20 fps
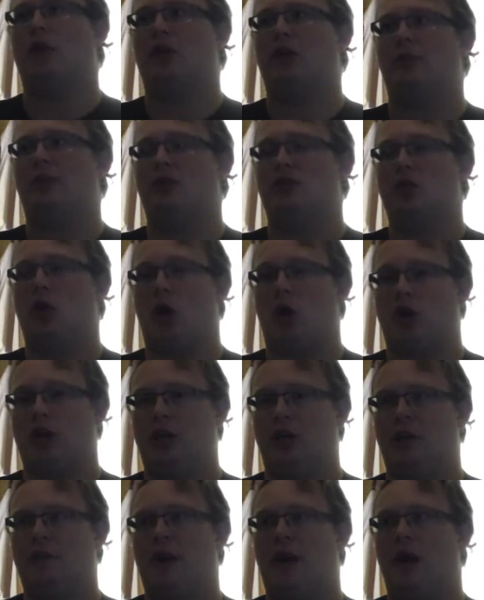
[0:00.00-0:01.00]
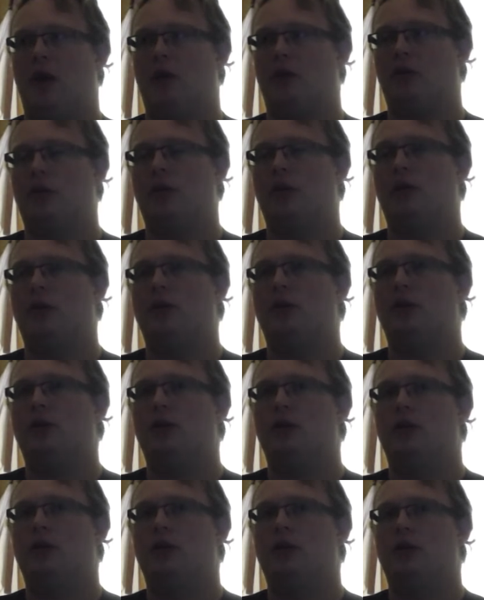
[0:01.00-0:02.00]
going to be talking about
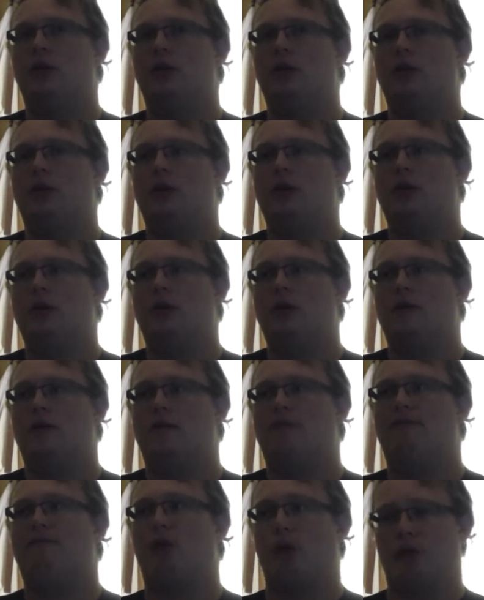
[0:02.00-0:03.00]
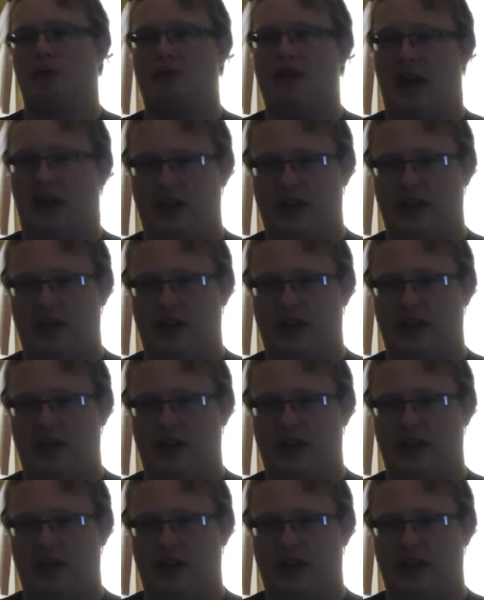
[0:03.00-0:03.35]
for